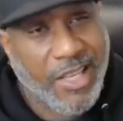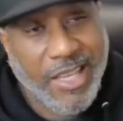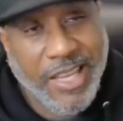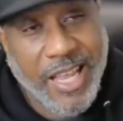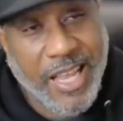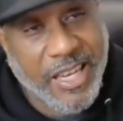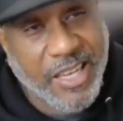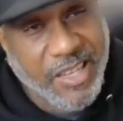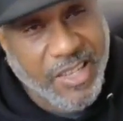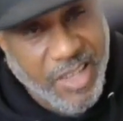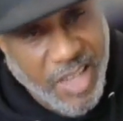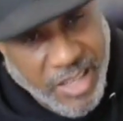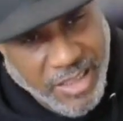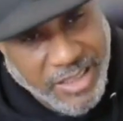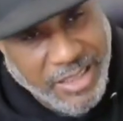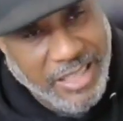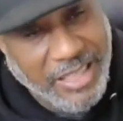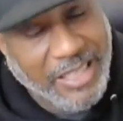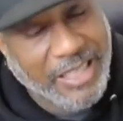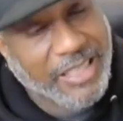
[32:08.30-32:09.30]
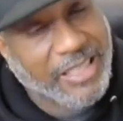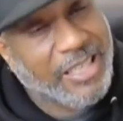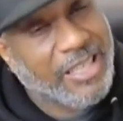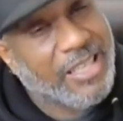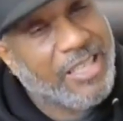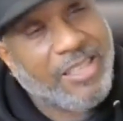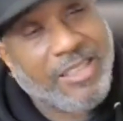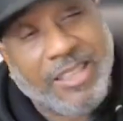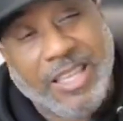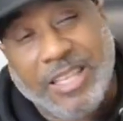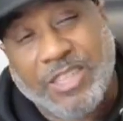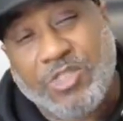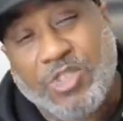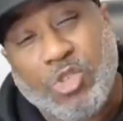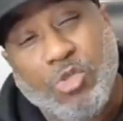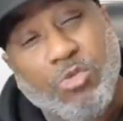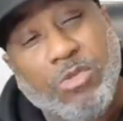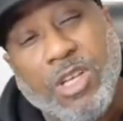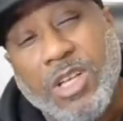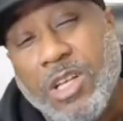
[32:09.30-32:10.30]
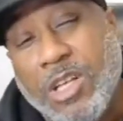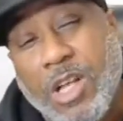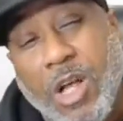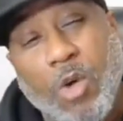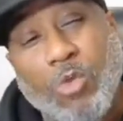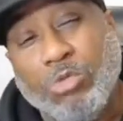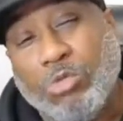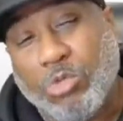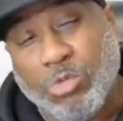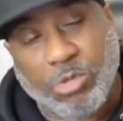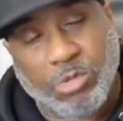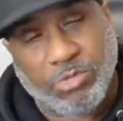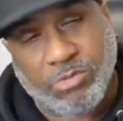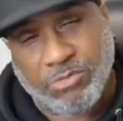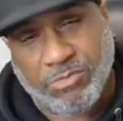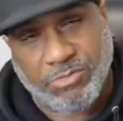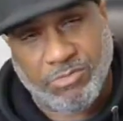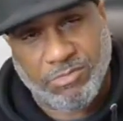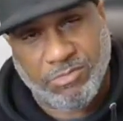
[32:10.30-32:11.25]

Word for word: it ain't nothing that you can go through